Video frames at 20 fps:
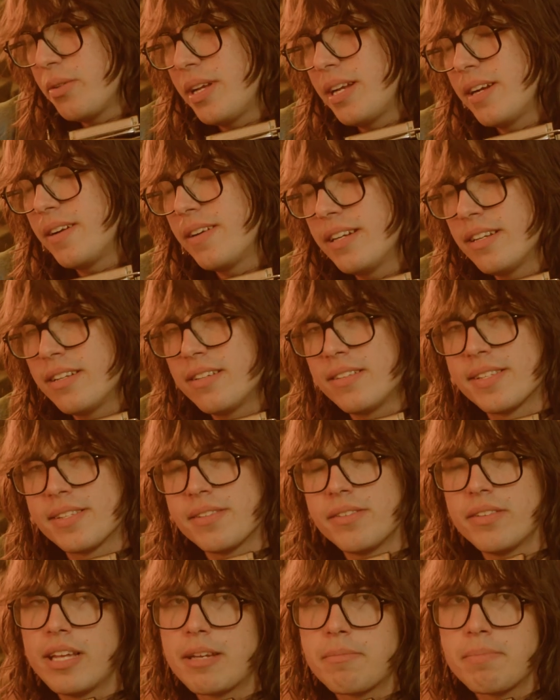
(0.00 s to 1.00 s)
area,
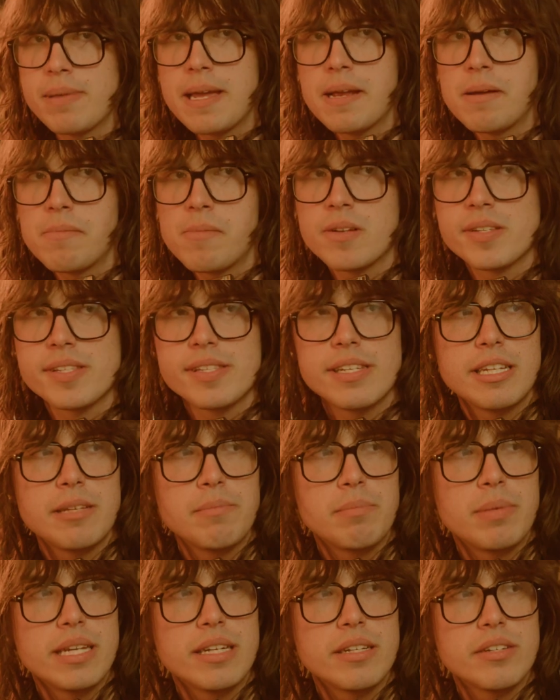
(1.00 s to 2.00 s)
so like Panama City
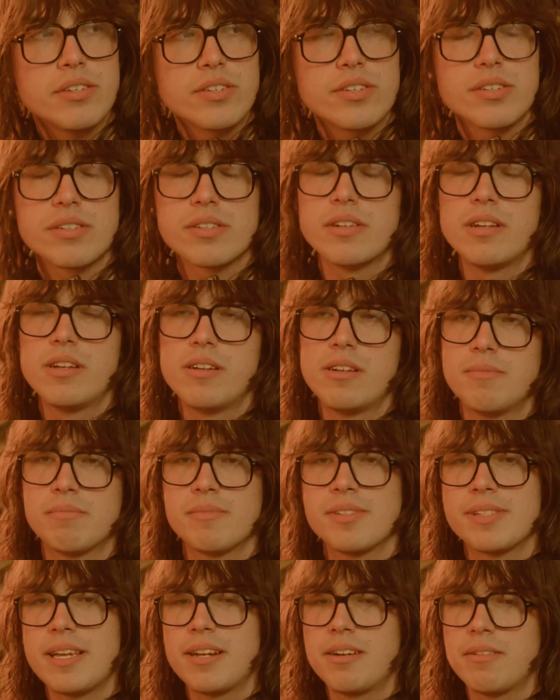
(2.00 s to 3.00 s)
Beach,
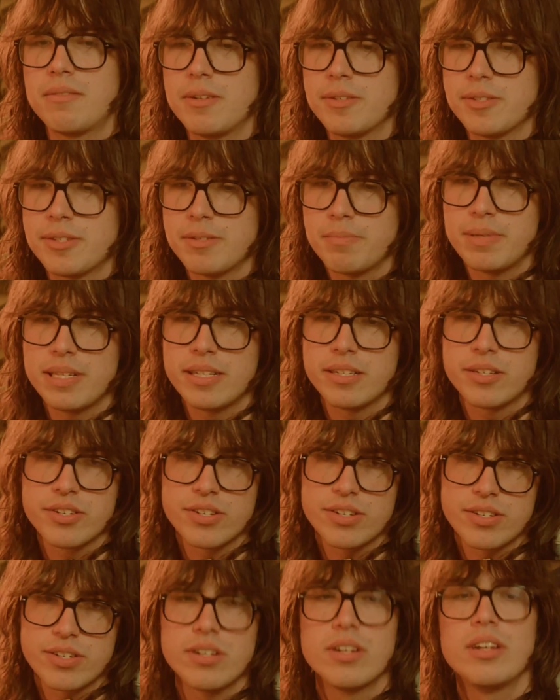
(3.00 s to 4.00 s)
Santa Rosa
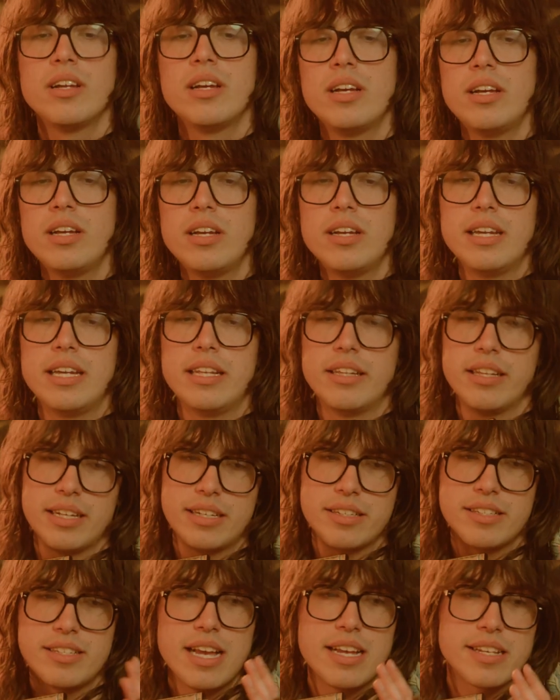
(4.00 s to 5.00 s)
Beach, and
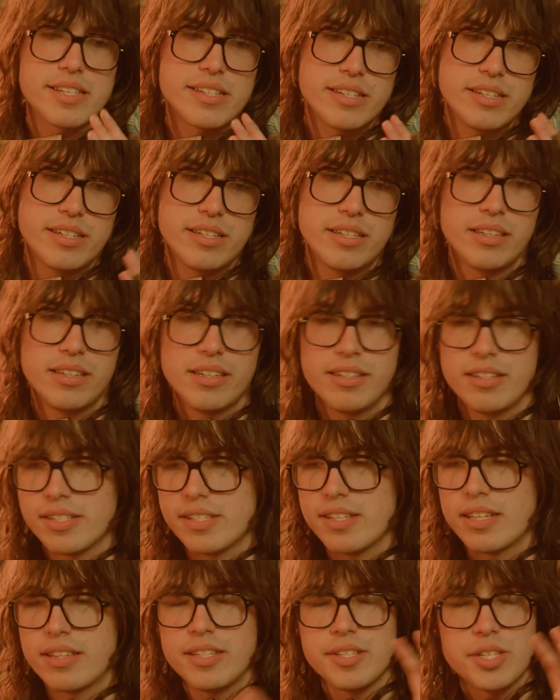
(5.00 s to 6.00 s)
like Destin.
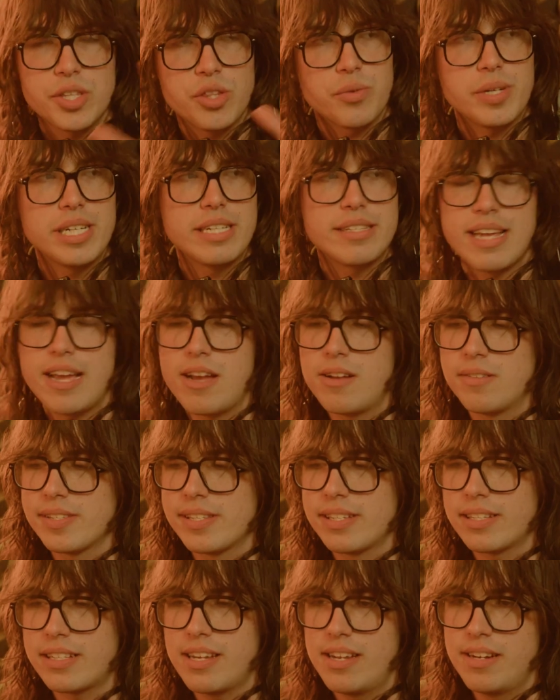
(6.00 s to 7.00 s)
It's like these three towns
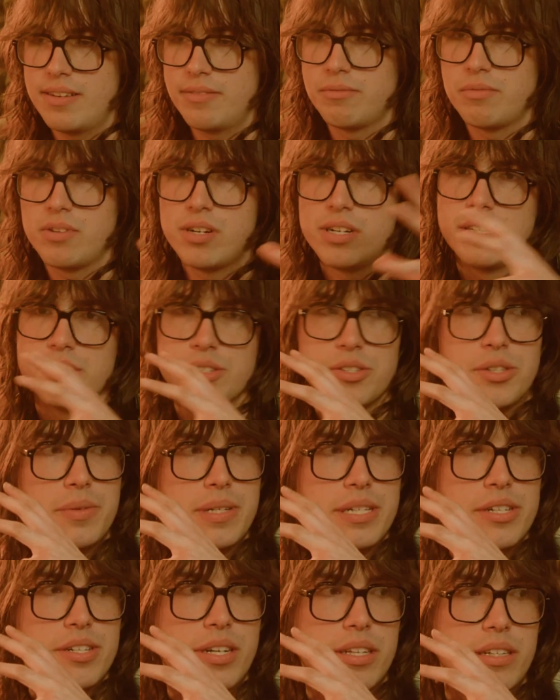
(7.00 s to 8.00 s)
that kind of run into
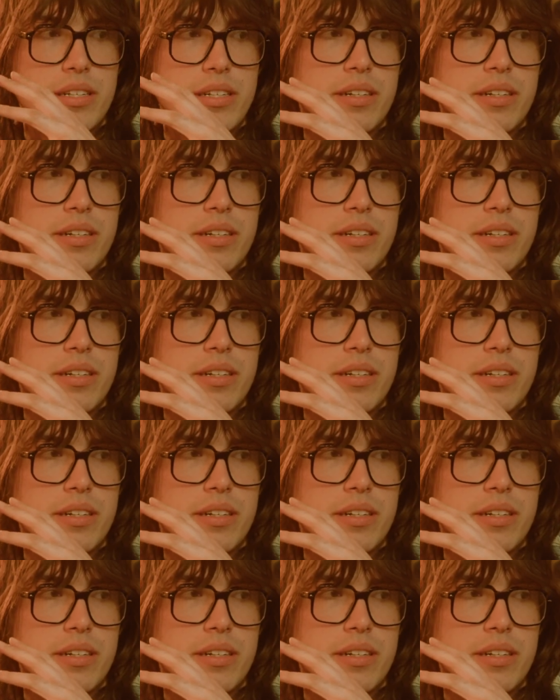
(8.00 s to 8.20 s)
each other.